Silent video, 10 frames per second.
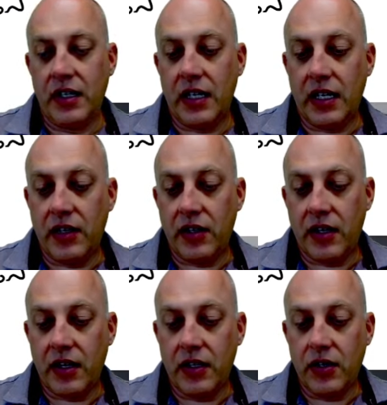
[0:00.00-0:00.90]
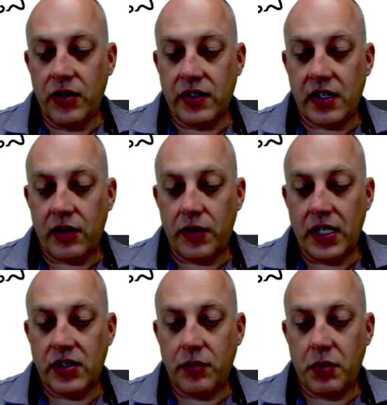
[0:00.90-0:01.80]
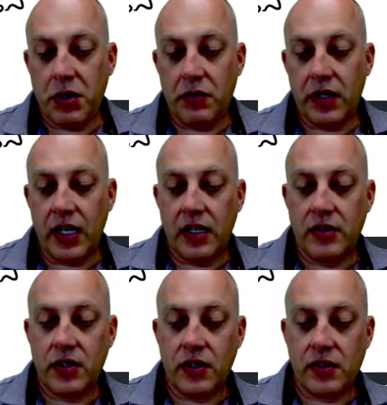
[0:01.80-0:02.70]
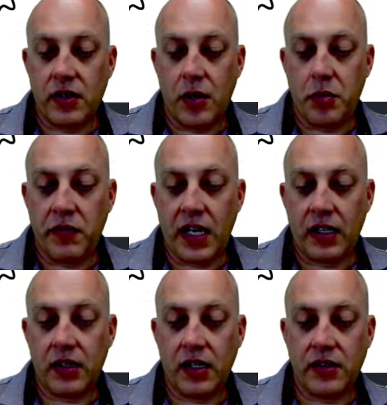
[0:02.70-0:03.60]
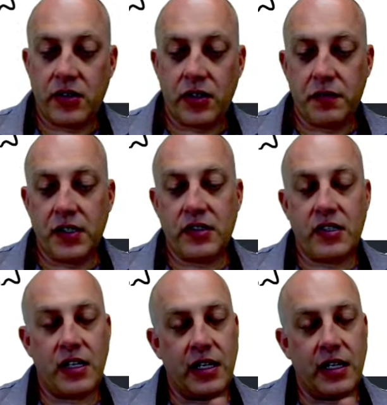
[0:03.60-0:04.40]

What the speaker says: And the yield acceleration would be related to the slope of that inclined surface